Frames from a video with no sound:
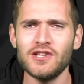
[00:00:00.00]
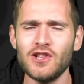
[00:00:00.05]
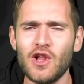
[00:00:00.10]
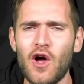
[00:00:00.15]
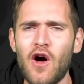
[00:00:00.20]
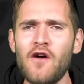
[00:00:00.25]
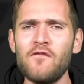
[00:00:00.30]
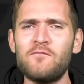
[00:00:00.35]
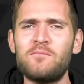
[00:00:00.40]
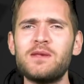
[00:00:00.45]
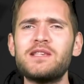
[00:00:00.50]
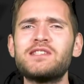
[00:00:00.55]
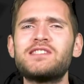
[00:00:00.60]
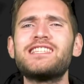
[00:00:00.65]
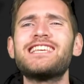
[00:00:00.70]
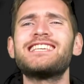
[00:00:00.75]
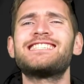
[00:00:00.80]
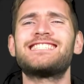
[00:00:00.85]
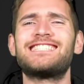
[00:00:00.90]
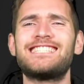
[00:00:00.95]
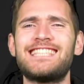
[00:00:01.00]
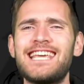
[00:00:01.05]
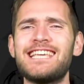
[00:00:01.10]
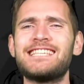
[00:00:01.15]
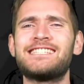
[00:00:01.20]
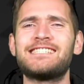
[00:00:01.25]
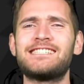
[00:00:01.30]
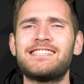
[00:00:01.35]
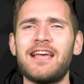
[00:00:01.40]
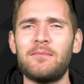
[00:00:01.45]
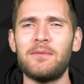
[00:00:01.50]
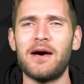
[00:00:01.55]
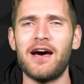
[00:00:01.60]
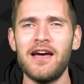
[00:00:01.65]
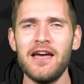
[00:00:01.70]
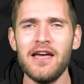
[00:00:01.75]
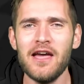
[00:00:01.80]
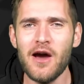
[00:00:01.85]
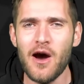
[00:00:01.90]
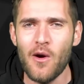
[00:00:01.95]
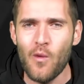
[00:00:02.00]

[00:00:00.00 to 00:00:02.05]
a lot of business this summer.